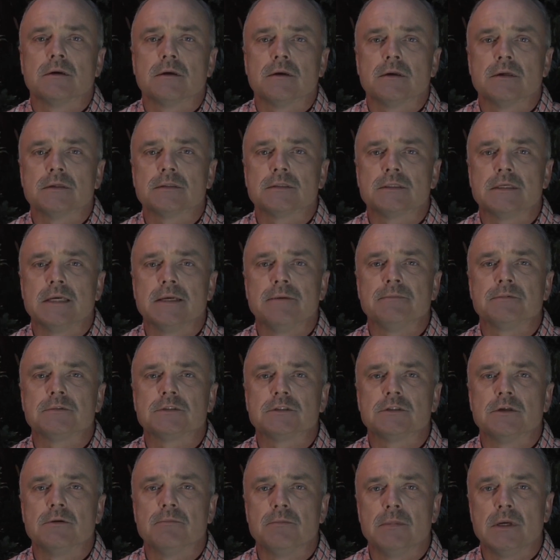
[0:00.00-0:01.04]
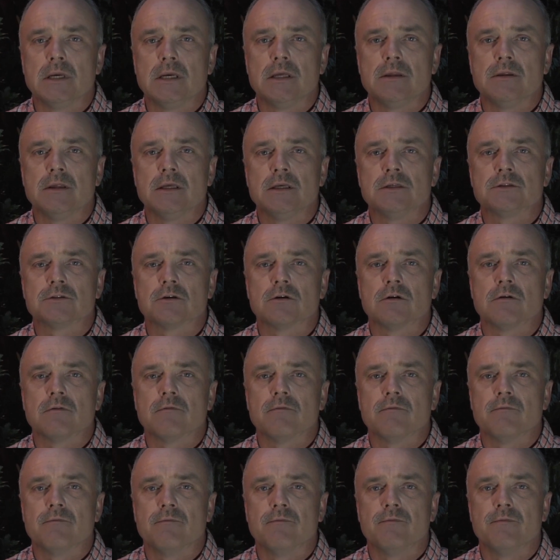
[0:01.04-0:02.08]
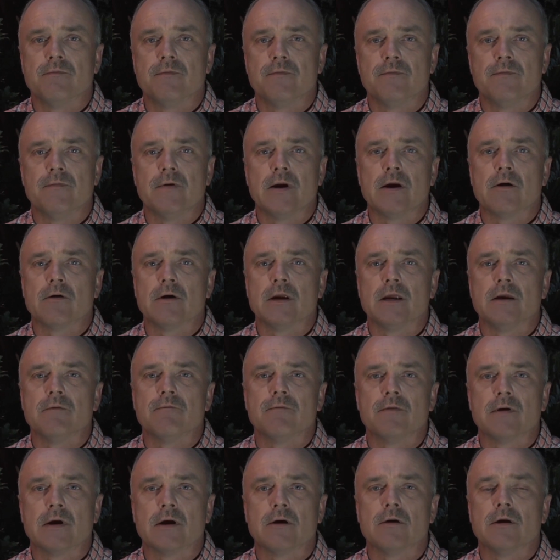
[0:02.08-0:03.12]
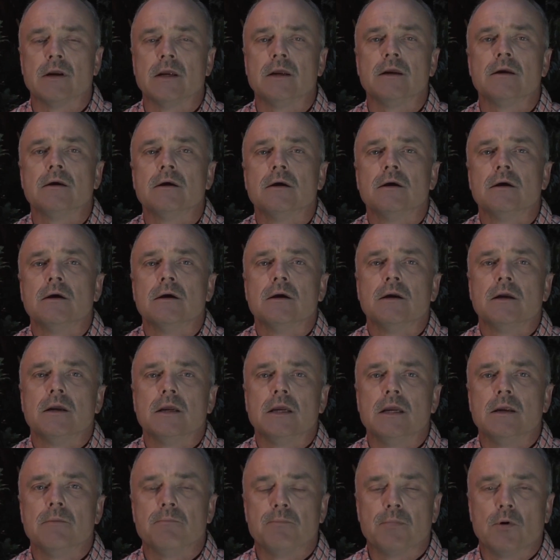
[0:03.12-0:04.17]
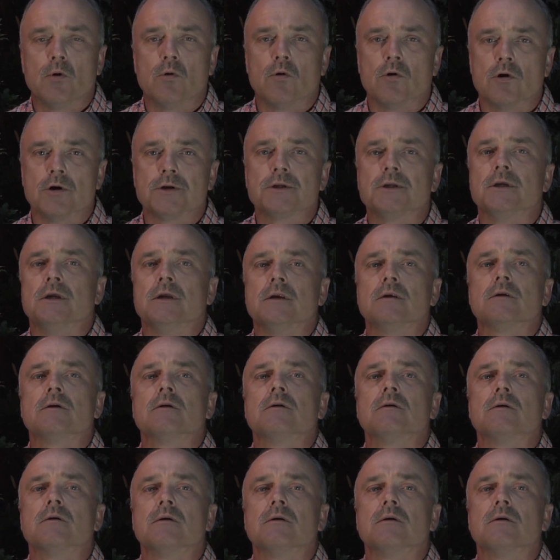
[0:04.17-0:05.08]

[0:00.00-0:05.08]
it seems to me these are very, very important